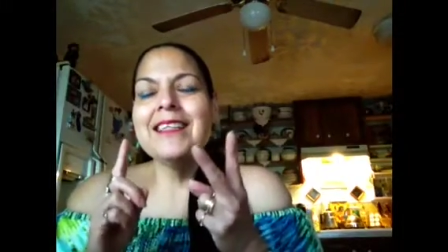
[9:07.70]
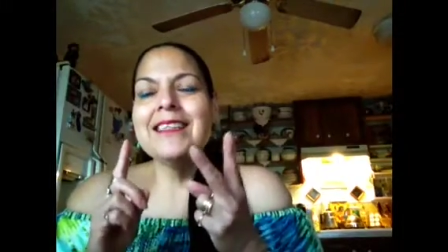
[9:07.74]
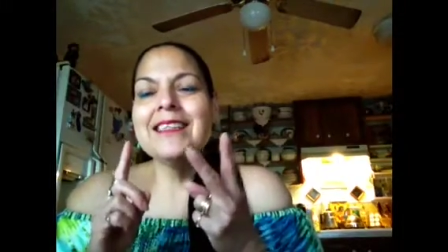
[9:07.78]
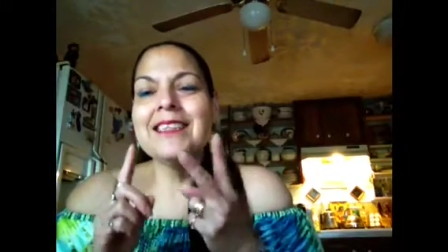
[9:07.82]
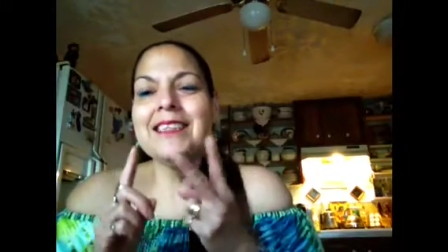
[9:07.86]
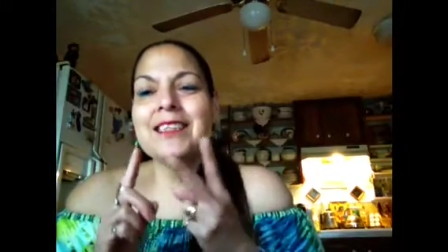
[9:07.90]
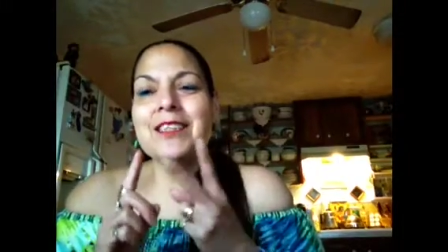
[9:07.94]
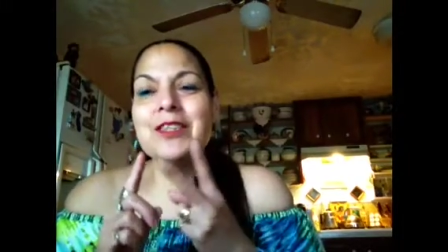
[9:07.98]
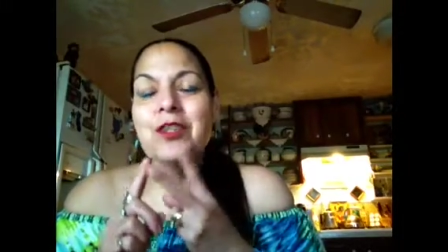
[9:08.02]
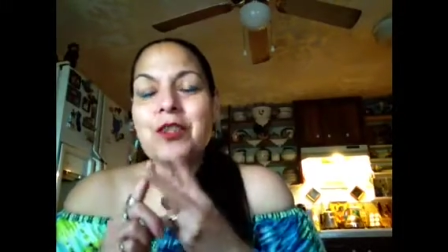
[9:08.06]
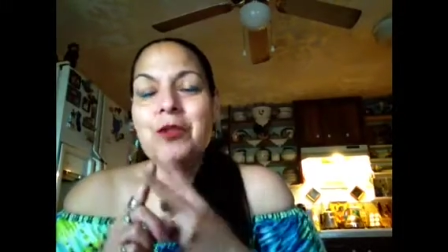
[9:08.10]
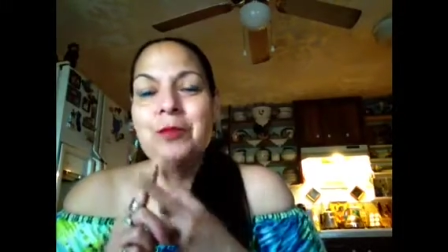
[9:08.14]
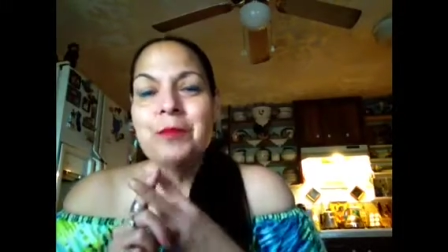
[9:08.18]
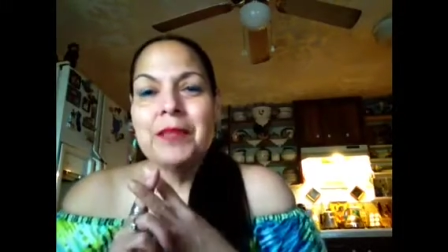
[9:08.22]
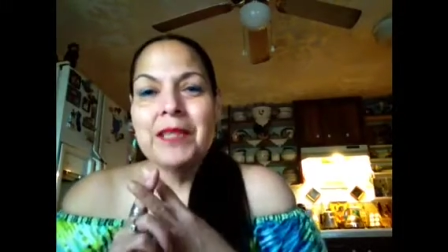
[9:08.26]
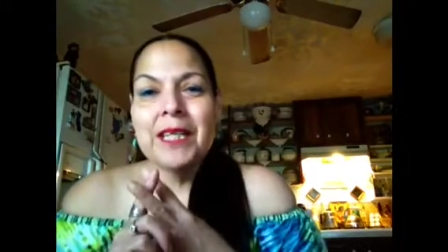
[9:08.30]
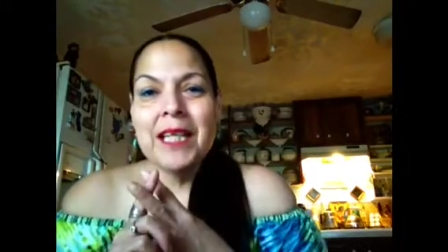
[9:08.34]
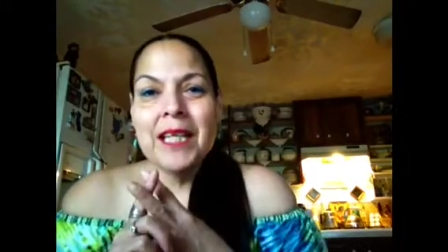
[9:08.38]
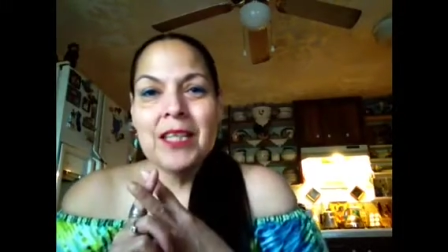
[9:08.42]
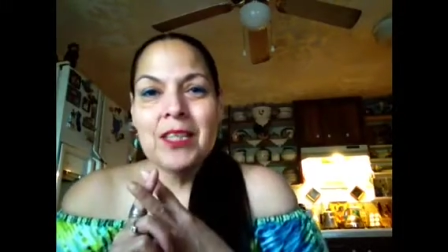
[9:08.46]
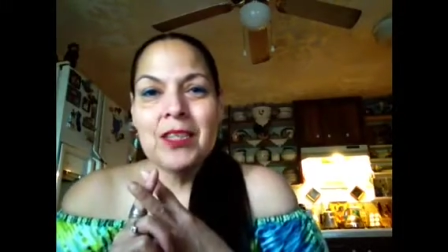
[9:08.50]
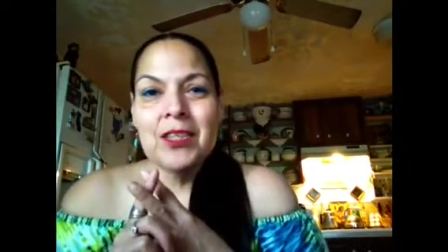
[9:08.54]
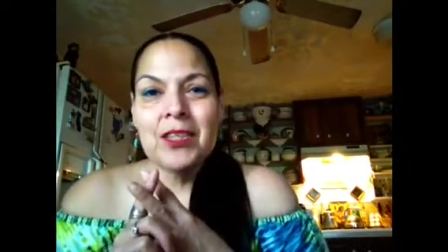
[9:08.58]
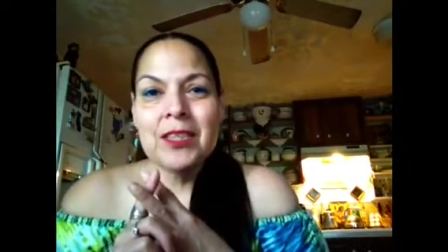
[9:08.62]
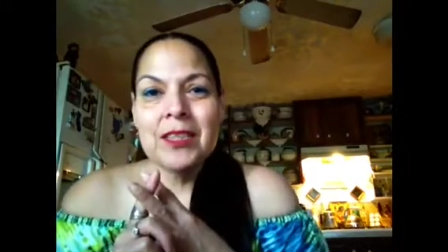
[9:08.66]

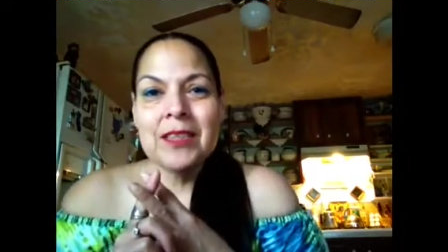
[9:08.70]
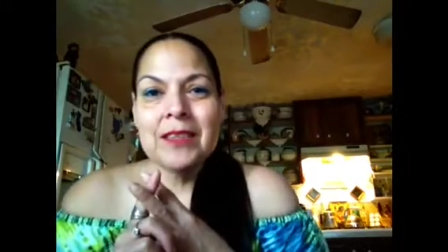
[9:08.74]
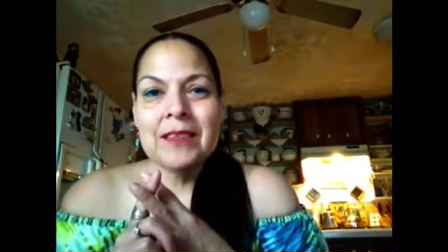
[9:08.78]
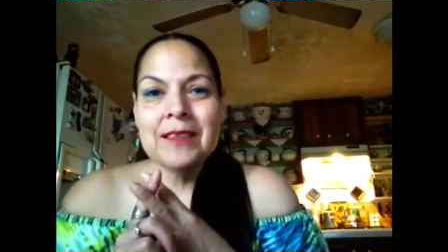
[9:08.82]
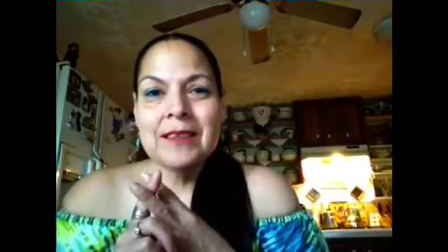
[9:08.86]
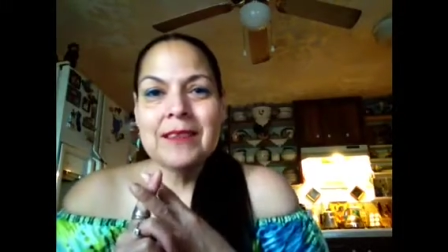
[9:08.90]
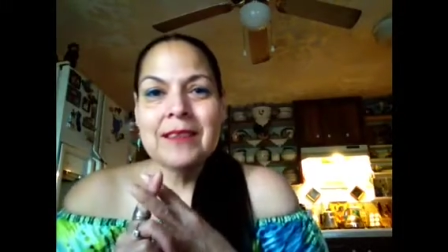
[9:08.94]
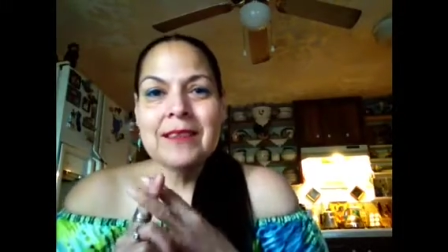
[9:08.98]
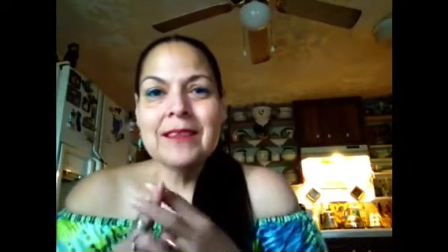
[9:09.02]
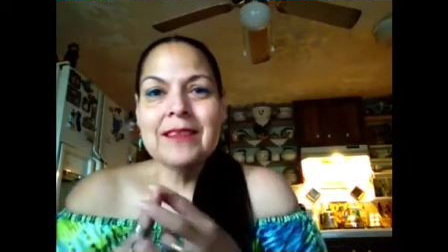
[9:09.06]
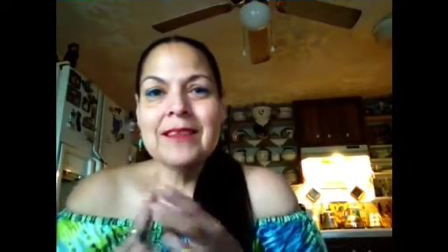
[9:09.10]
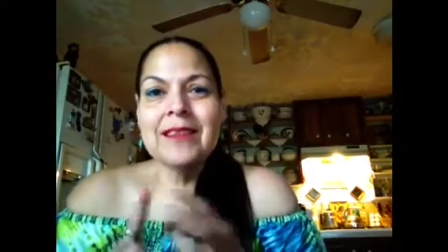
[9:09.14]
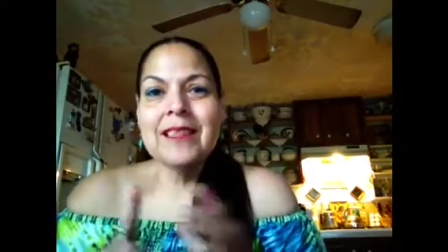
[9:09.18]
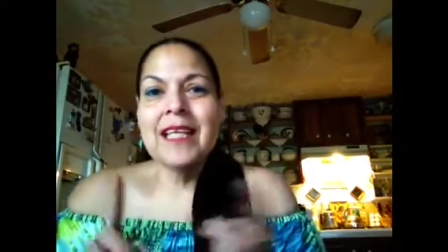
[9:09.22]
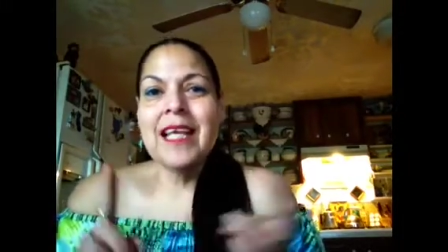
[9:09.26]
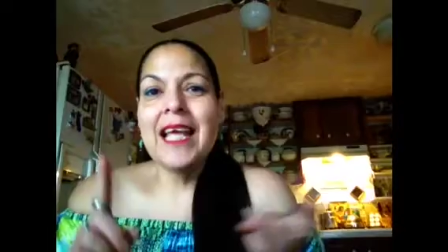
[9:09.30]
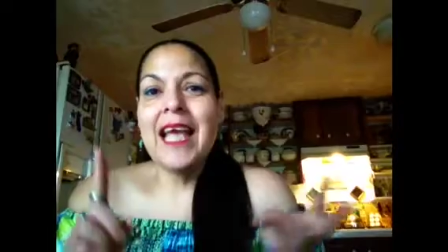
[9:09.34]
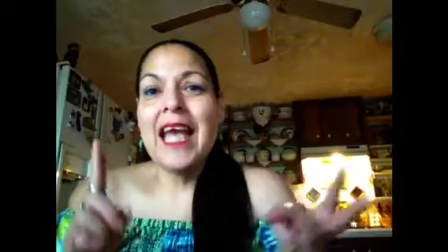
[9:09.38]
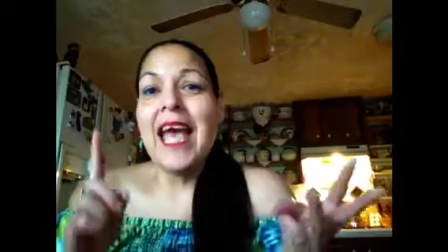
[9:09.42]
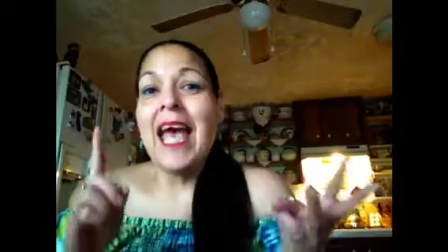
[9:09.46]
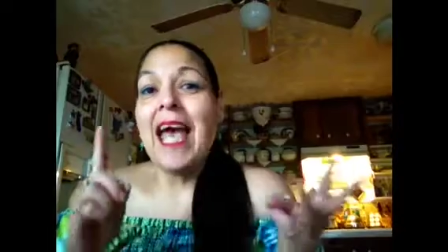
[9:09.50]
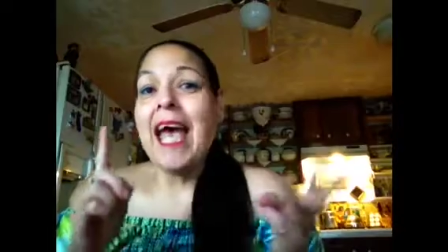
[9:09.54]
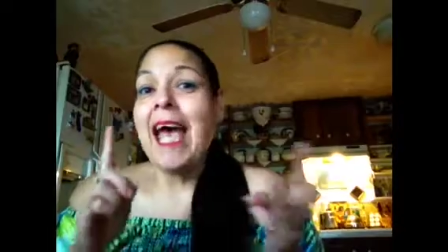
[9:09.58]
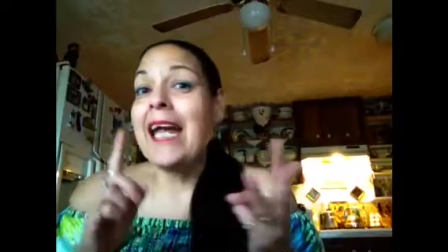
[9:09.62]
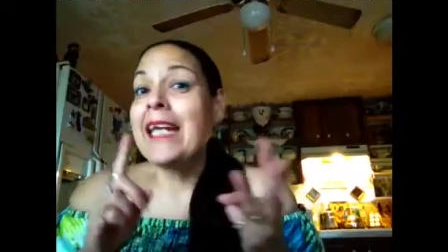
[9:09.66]
determination,
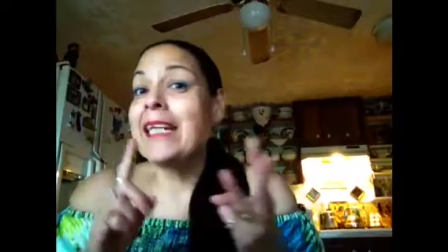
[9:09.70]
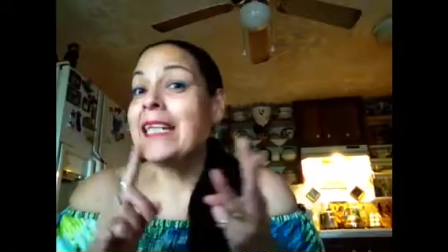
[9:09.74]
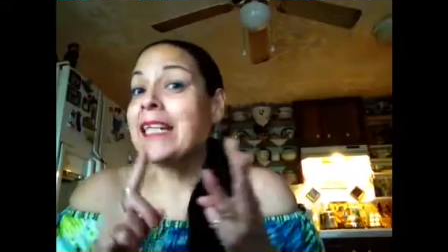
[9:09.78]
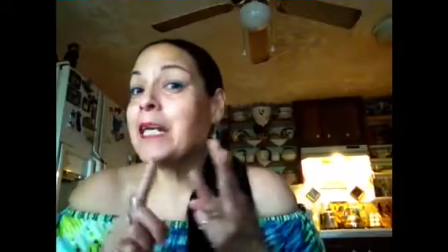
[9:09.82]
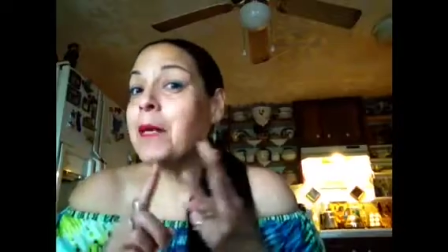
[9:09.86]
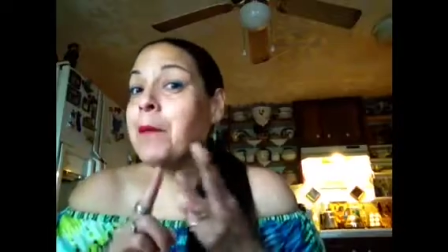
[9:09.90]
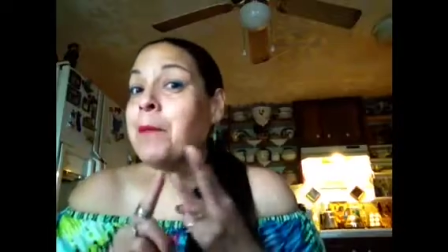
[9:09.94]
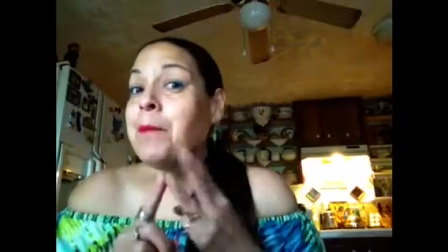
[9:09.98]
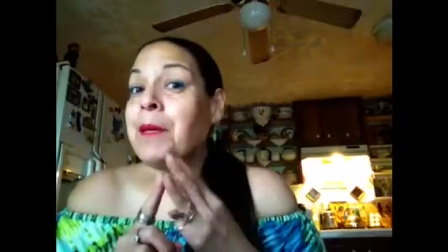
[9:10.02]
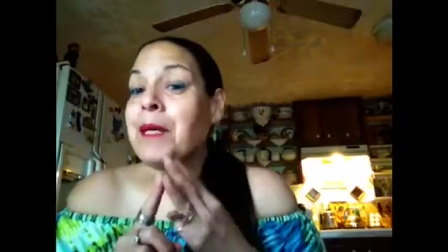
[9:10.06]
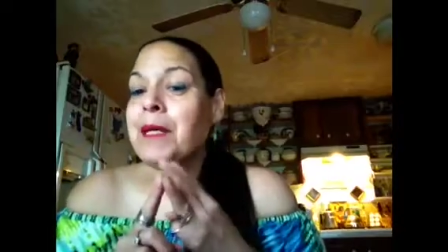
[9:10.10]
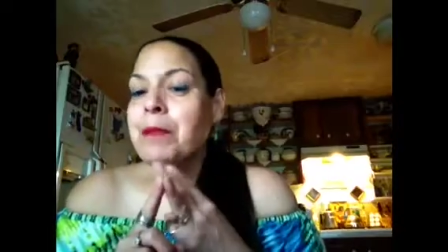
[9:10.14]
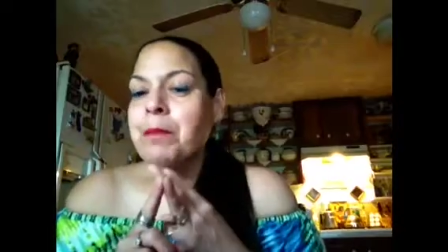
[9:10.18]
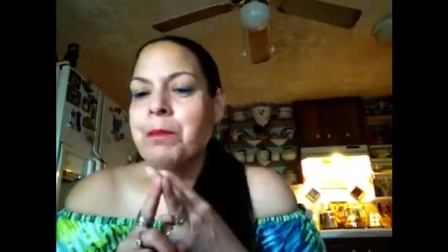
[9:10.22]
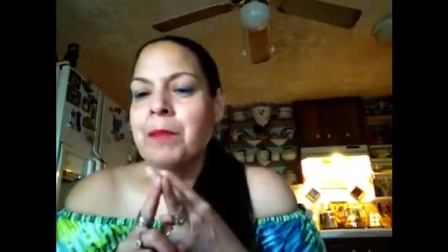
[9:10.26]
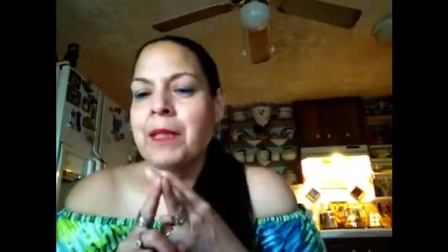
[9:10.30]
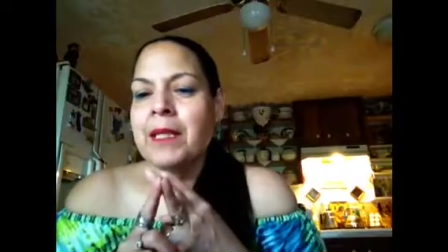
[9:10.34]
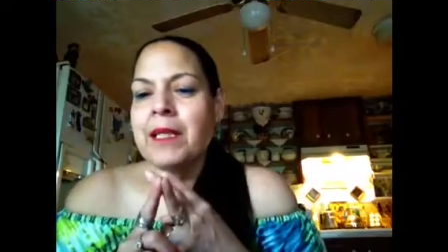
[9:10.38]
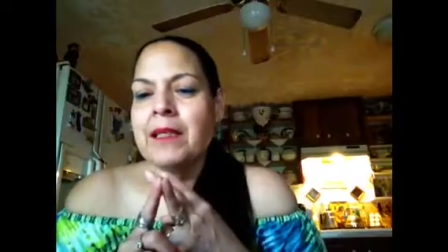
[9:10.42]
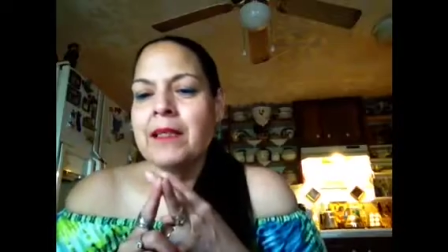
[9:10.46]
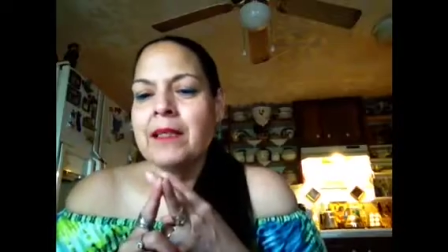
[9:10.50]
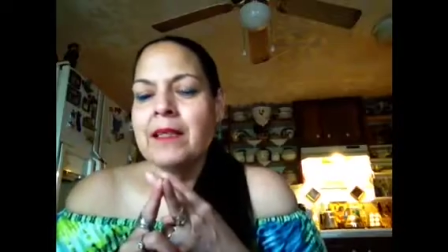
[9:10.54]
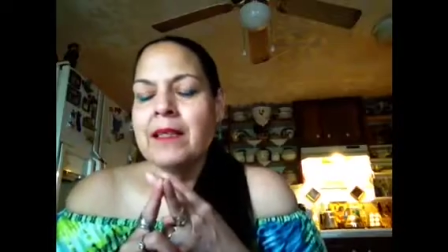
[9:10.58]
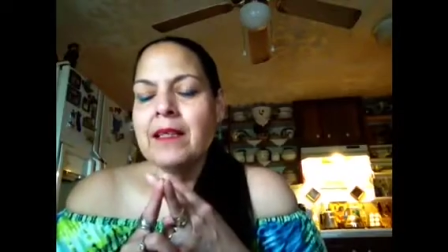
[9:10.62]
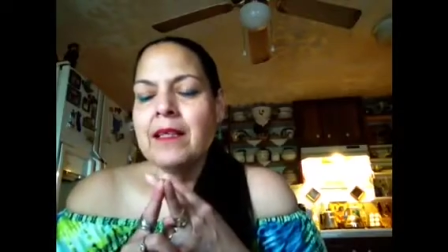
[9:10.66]
and
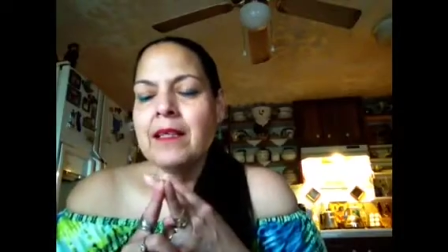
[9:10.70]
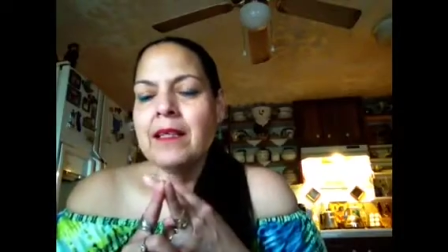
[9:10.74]
commitment